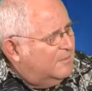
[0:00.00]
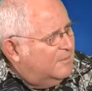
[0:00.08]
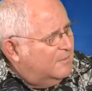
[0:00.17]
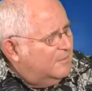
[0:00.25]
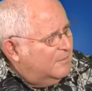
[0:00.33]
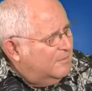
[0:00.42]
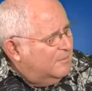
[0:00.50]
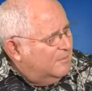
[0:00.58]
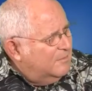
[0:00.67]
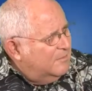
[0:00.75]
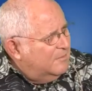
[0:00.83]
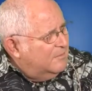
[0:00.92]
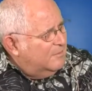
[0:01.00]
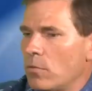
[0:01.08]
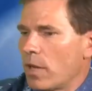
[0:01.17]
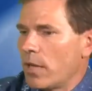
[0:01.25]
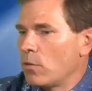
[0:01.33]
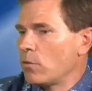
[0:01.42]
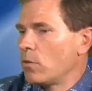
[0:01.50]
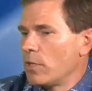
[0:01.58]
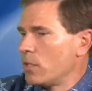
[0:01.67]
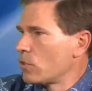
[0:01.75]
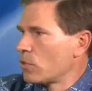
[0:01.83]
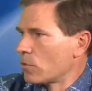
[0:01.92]
Yeah, I don't know
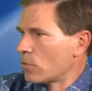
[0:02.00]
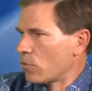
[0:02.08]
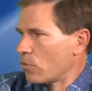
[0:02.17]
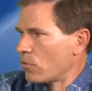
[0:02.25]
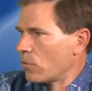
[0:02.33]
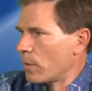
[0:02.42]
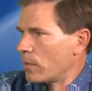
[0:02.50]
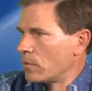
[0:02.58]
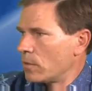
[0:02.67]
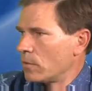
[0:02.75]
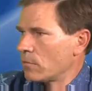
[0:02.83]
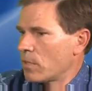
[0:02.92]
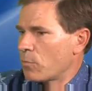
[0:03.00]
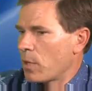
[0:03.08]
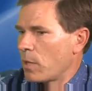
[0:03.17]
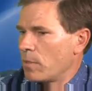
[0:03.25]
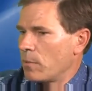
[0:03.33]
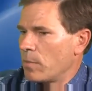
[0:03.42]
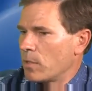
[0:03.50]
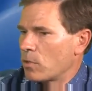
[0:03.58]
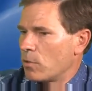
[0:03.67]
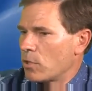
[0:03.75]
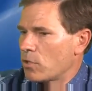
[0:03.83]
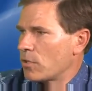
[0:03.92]
the internals, so I don't know. That's probably a better
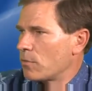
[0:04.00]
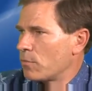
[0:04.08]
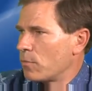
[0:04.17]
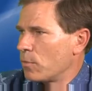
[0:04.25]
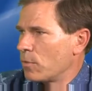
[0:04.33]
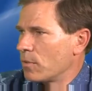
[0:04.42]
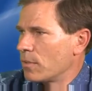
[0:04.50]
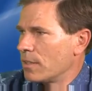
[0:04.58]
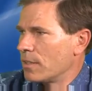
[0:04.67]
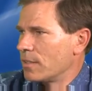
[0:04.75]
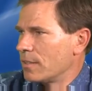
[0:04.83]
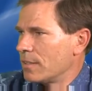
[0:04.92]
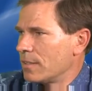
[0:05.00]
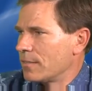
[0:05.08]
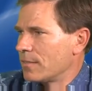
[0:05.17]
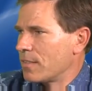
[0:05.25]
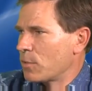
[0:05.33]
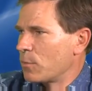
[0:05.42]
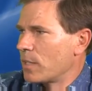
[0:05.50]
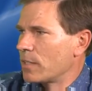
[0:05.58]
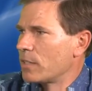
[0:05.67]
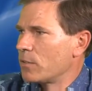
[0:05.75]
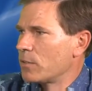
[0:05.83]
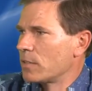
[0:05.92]
question for someone
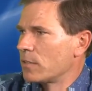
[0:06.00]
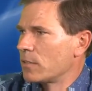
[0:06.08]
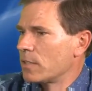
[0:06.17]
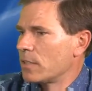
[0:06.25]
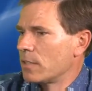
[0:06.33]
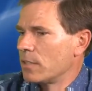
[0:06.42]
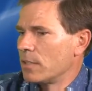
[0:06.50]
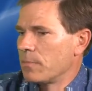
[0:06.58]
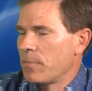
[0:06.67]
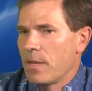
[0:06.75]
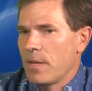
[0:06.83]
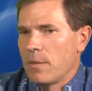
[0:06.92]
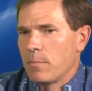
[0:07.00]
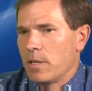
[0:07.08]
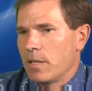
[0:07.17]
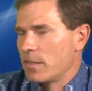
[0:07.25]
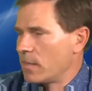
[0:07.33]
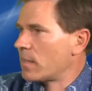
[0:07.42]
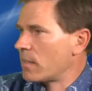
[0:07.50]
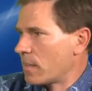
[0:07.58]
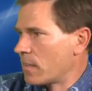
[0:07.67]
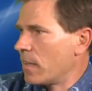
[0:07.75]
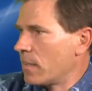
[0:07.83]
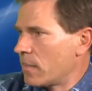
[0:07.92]
at the utility. Okay. So next
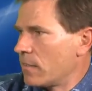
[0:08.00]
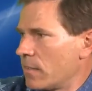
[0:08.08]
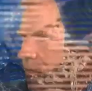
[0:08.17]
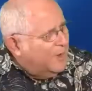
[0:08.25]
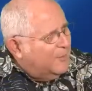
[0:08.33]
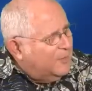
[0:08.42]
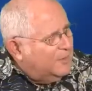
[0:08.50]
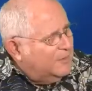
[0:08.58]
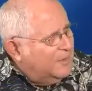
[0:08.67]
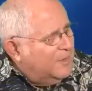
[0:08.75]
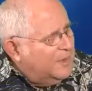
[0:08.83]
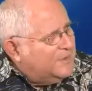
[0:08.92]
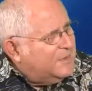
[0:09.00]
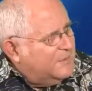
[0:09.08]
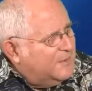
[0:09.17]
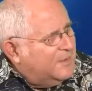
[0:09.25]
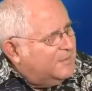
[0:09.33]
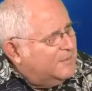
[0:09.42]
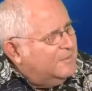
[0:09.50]
week in our program, we'll ask them.